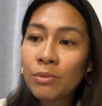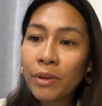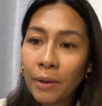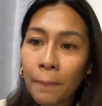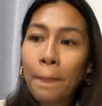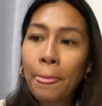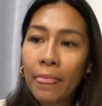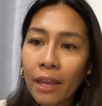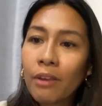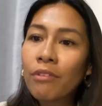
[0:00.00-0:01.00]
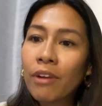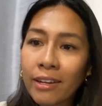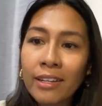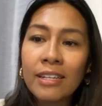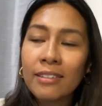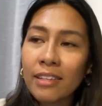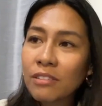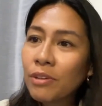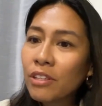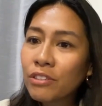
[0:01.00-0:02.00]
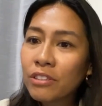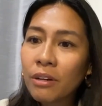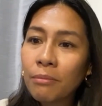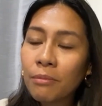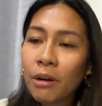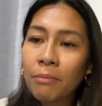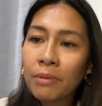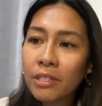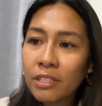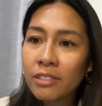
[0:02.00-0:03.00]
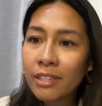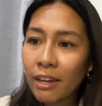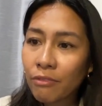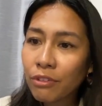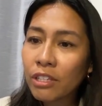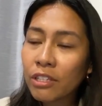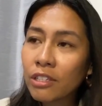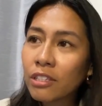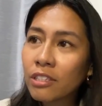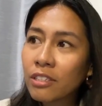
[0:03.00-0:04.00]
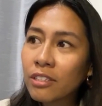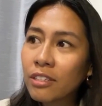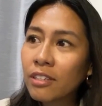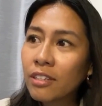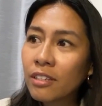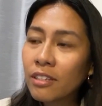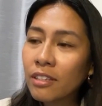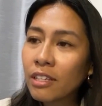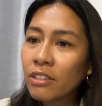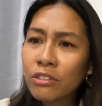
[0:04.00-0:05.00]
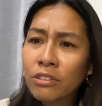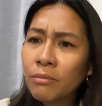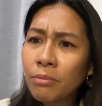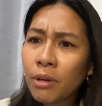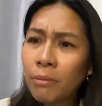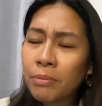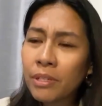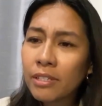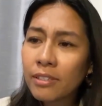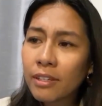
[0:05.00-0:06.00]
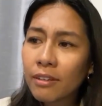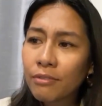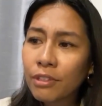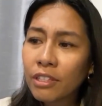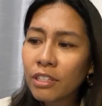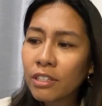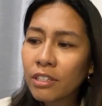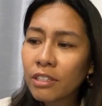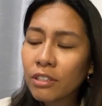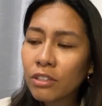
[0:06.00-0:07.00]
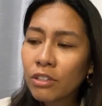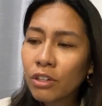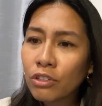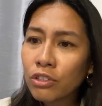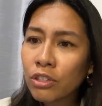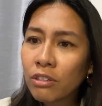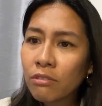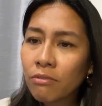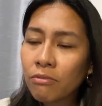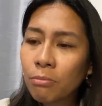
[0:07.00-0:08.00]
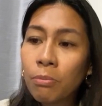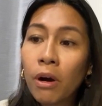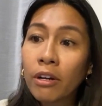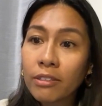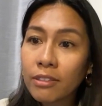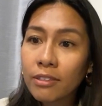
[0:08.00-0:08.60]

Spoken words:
what right. That's why there's some companies that have really good, like there's some companies that have really good culture and bond.